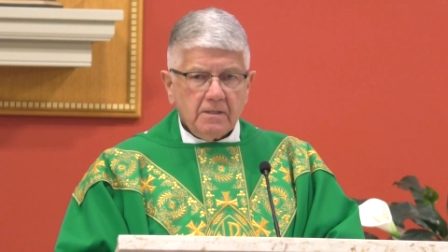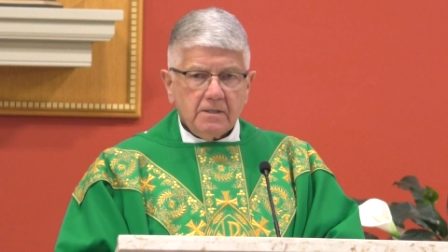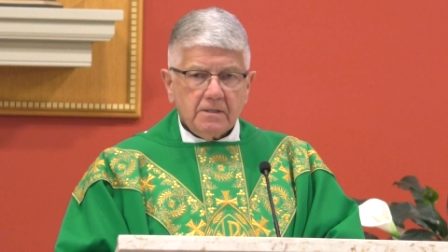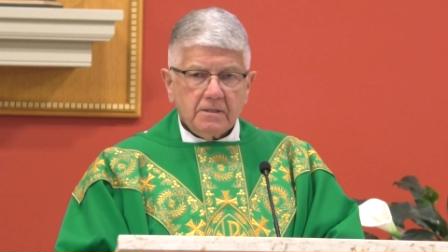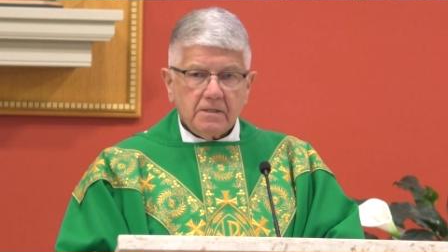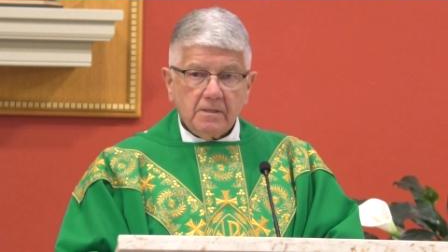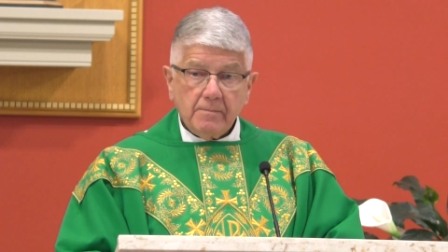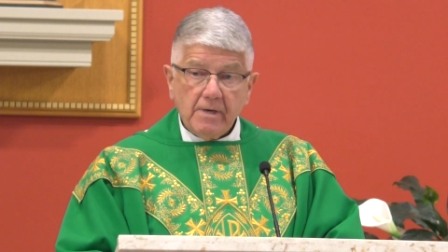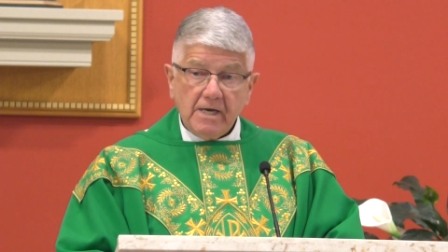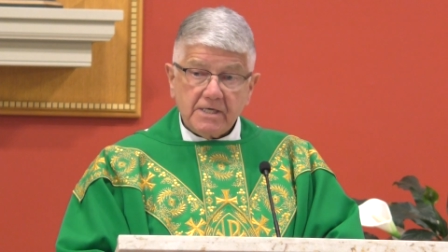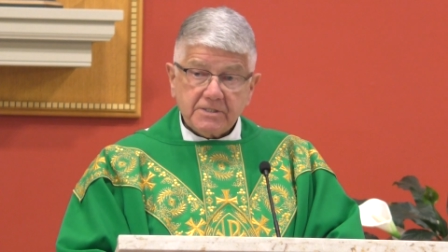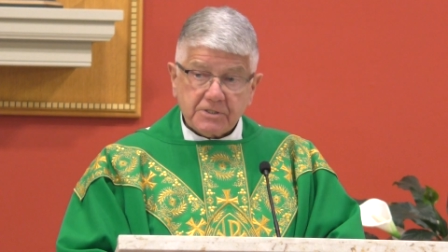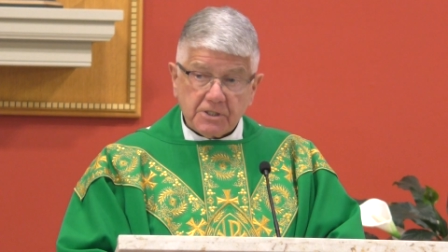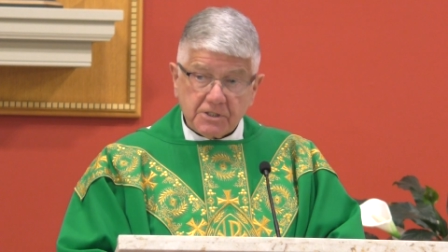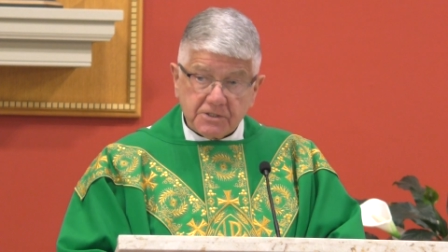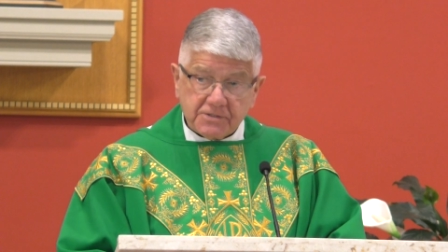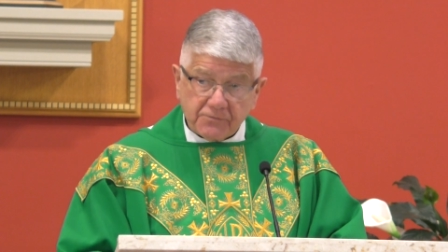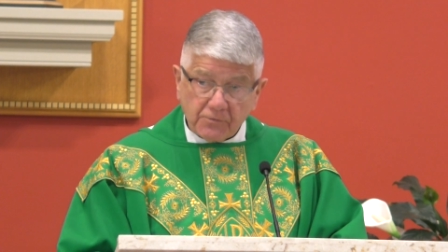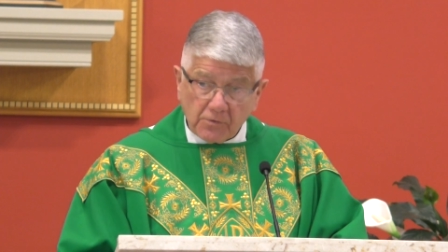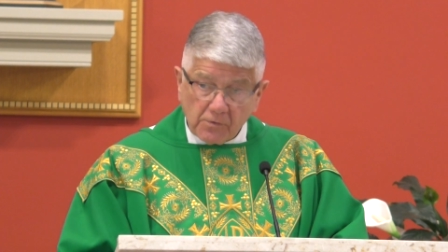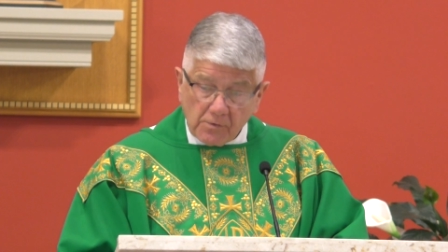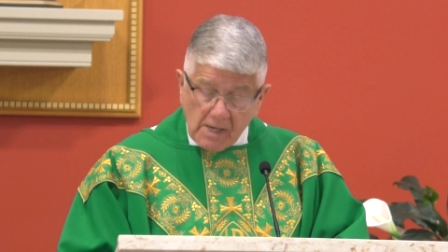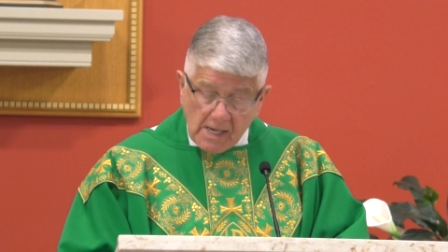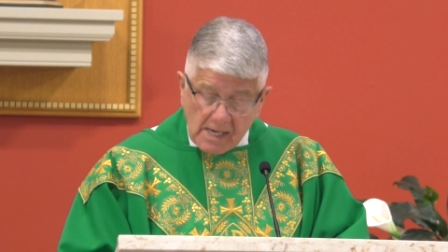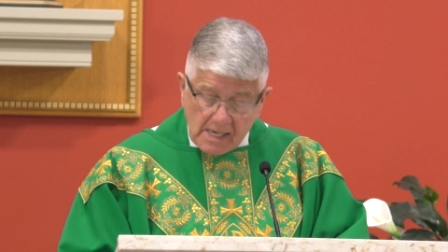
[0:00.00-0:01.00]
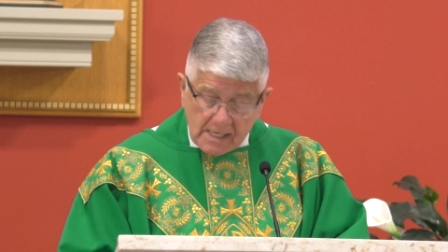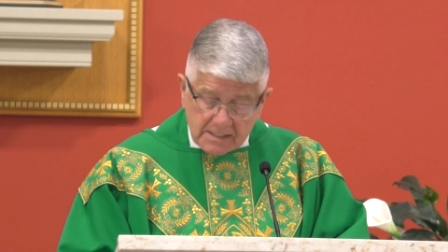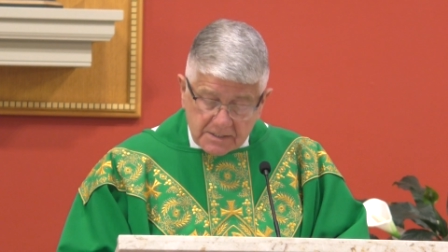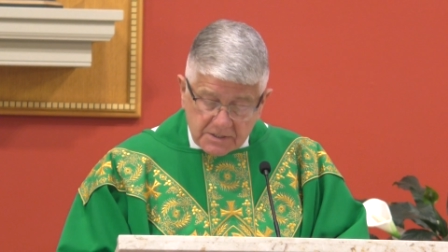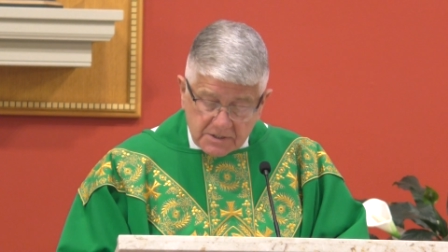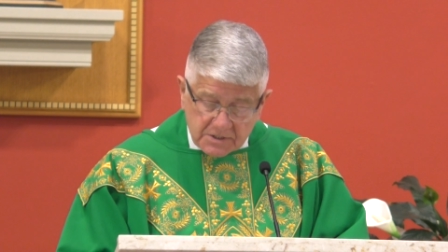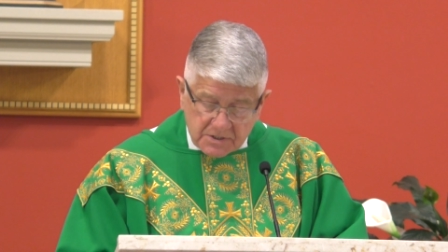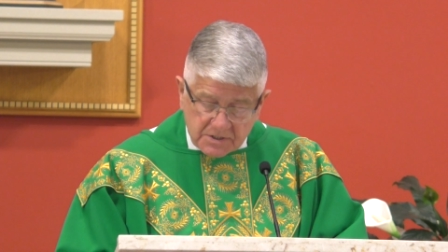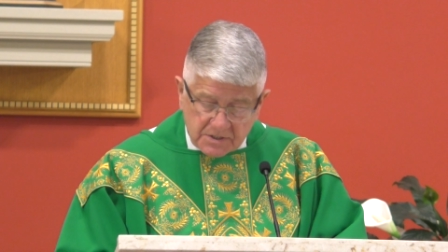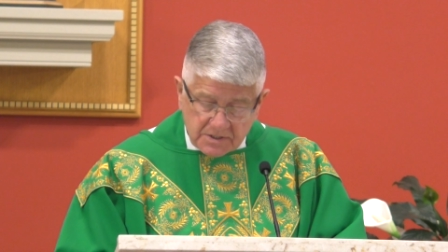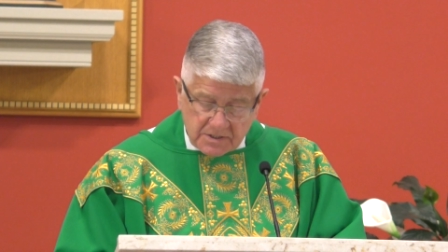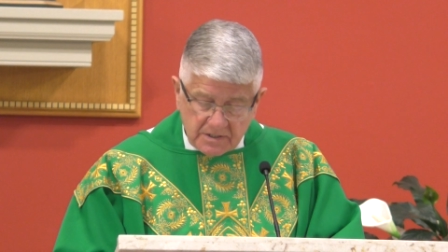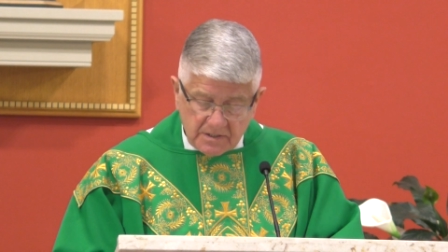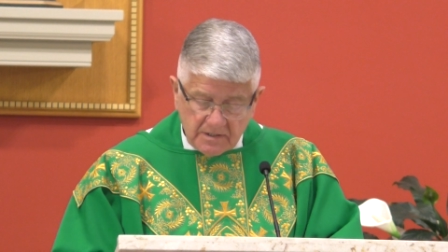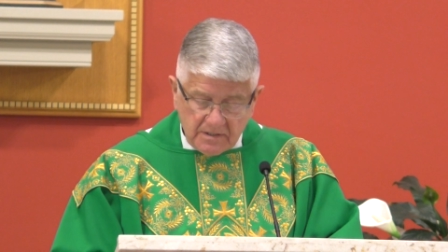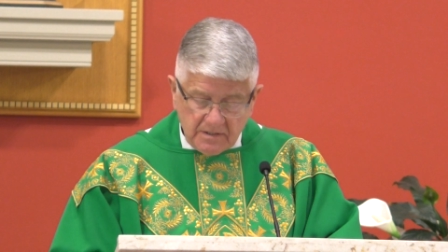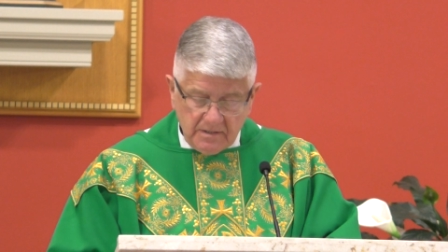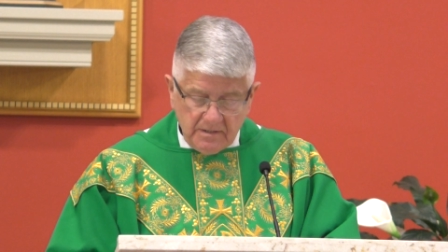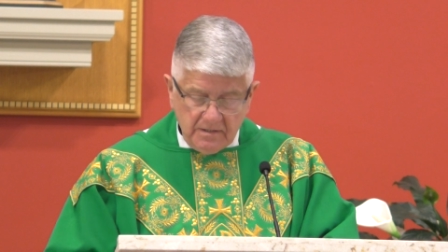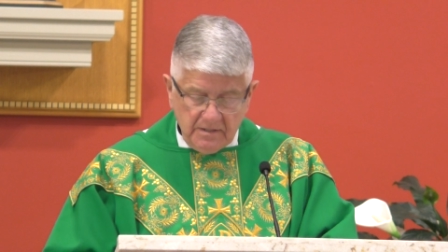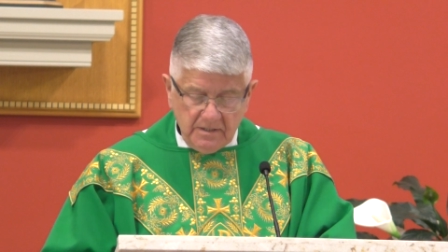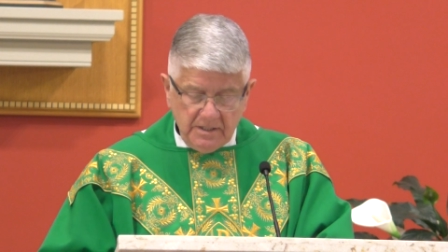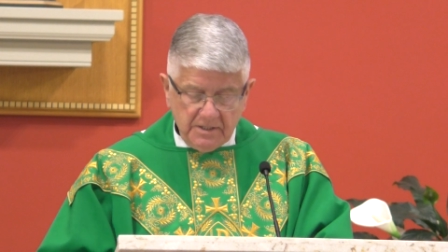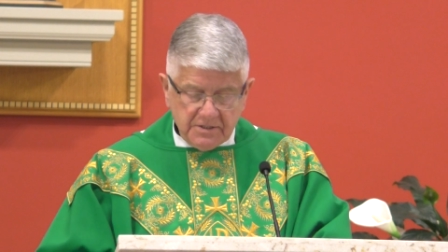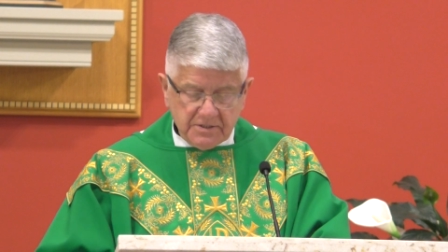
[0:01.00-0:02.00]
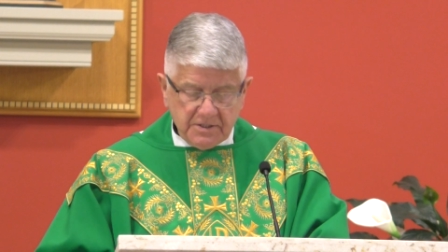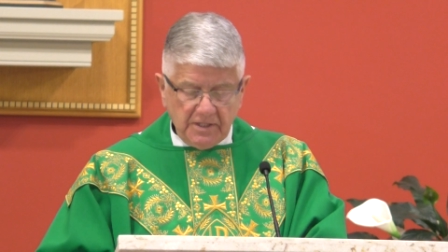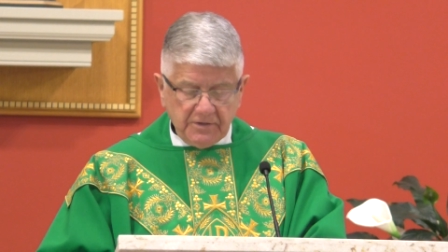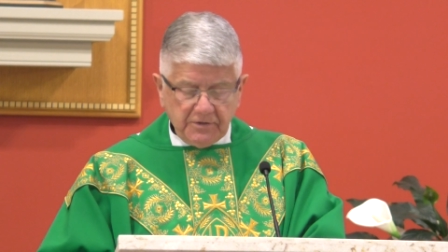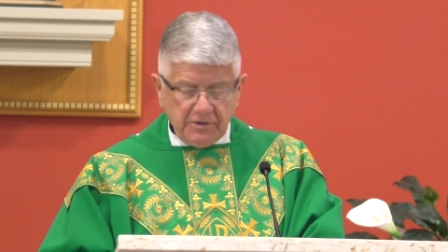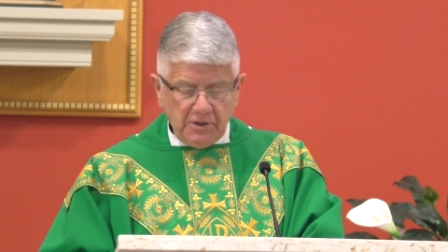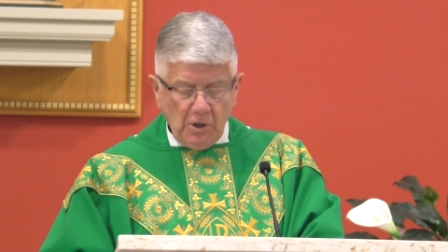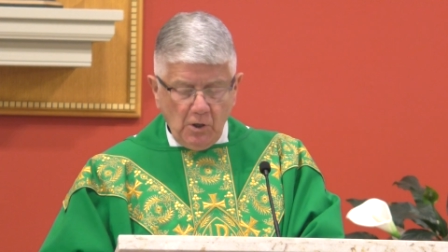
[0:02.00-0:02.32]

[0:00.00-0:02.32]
The message for us is that